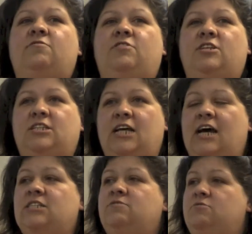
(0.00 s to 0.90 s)
for the
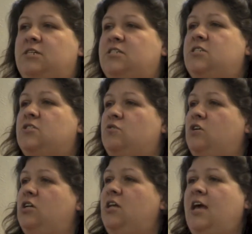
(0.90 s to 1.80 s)
last few weeks of
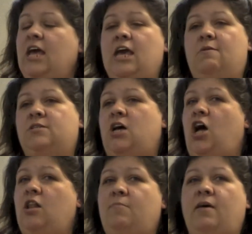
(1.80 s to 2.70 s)
school, it was
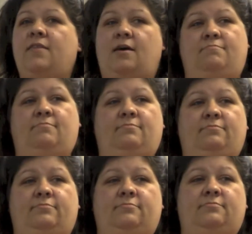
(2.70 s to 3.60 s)
all about them.
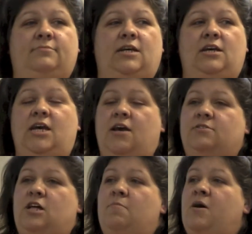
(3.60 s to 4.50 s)
It
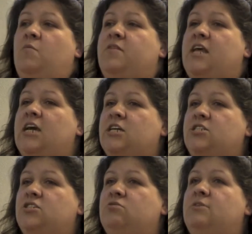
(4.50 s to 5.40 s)
was all about what they could
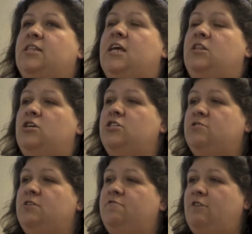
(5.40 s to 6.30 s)
do, what they learned
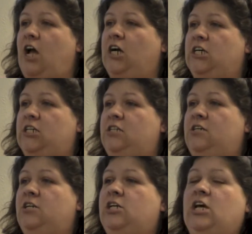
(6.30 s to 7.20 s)
doing Frogger,
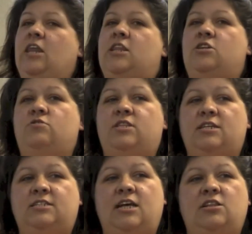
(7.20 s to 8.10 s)
the new
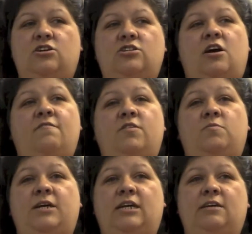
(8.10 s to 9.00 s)
things they learned off the
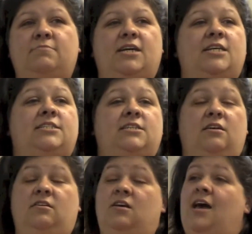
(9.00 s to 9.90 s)
wiki, because
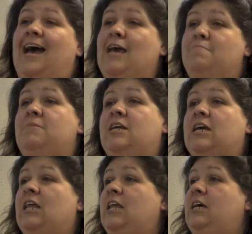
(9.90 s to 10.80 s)
I
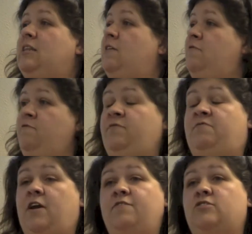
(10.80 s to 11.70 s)
immediately, the
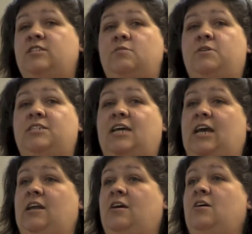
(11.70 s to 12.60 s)
very first thing we
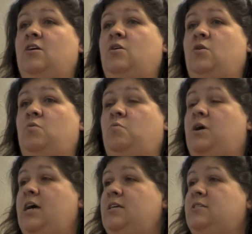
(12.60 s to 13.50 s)
did
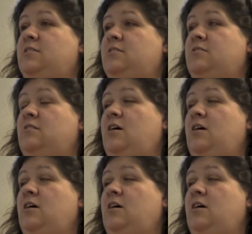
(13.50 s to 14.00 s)
was